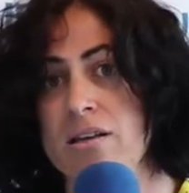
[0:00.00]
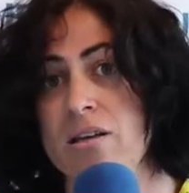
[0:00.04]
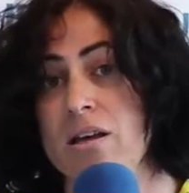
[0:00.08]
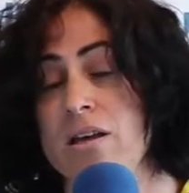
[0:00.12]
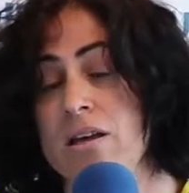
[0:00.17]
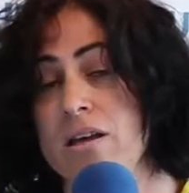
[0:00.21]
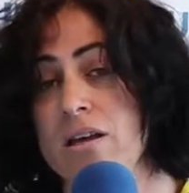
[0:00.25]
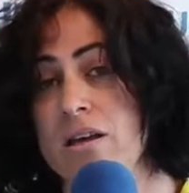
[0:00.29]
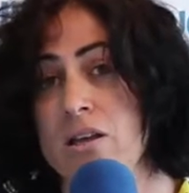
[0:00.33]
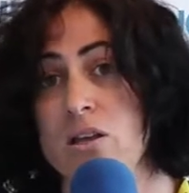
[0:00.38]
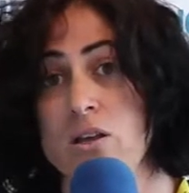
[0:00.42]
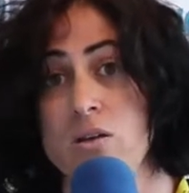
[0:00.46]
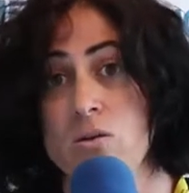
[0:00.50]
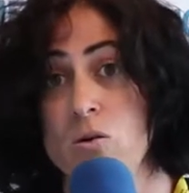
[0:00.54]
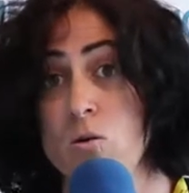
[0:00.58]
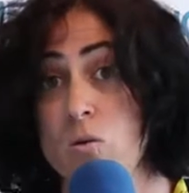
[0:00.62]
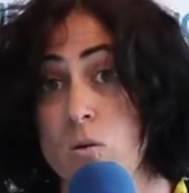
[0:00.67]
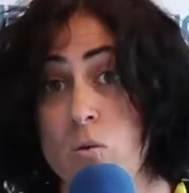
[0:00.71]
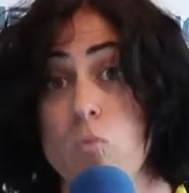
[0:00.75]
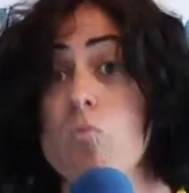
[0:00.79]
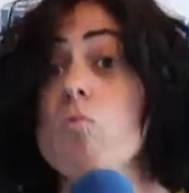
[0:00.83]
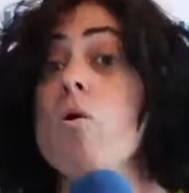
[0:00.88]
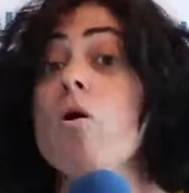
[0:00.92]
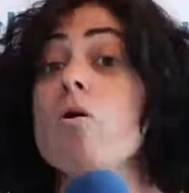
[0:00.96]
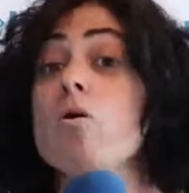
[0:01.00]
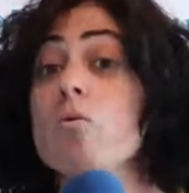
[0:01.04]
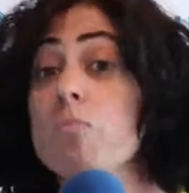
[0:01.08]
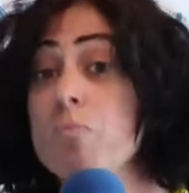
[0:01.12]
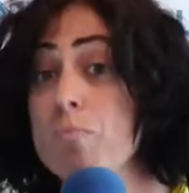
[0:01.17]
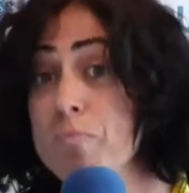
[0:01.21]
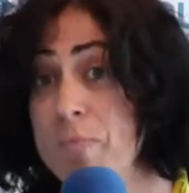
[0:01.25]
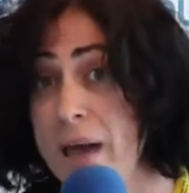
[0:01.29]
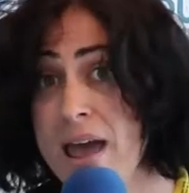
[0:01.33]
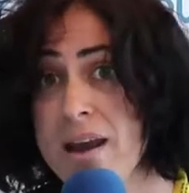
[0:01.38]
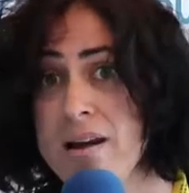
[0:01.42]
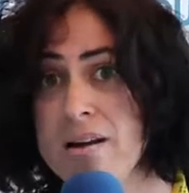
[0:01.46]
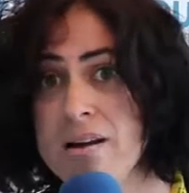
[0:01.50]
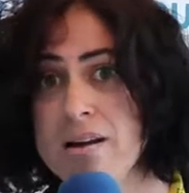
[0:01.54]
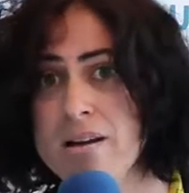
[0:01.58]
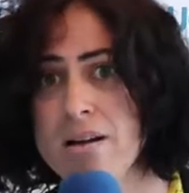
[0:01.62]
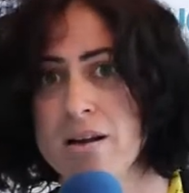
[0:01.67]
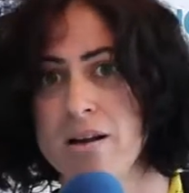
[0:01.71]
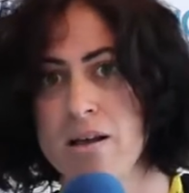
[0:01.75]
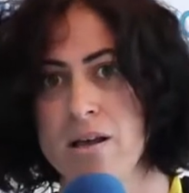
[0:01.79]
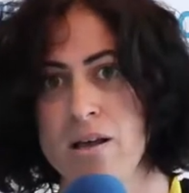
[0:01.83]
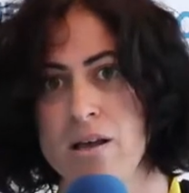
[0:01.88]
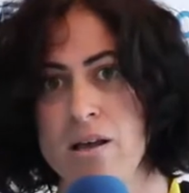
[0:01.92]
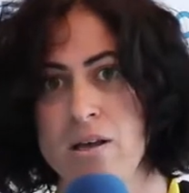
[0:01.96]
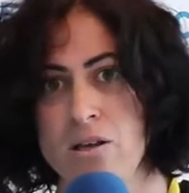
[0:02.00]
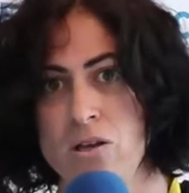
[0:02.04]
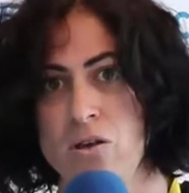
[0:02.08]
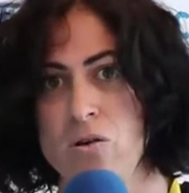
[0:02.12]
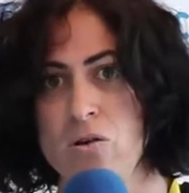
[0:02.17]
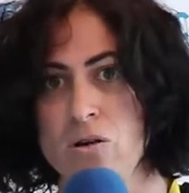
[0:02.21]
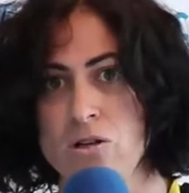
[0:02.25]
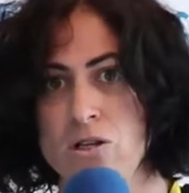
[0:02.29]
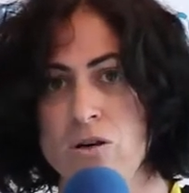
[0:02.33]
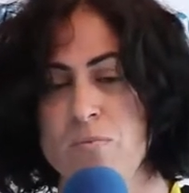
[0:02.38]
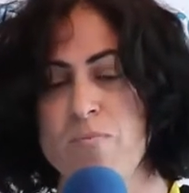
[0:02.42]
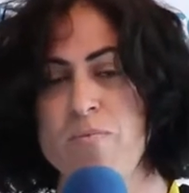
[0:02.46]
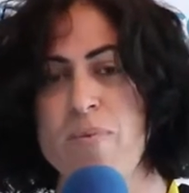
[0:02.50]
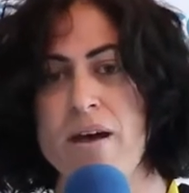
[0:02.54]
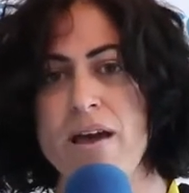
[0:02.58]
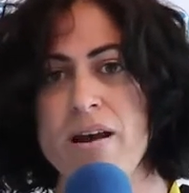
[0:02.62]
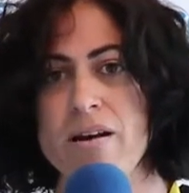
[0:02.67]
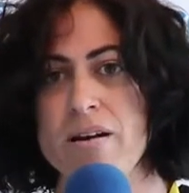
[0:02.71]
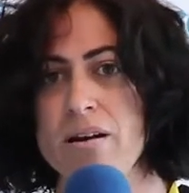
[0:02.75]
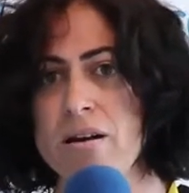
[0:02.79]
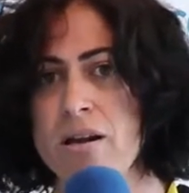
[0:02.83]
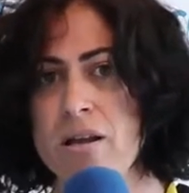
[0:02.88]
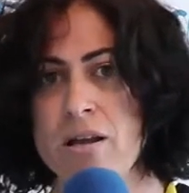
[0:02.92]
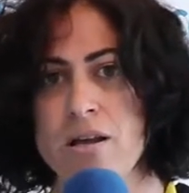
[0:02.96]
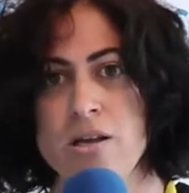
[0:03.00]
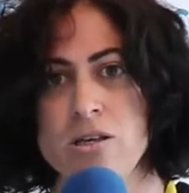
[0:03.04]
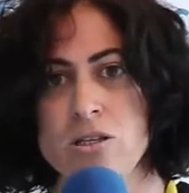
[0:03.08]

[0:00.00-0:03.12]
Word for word: you work better, your job better.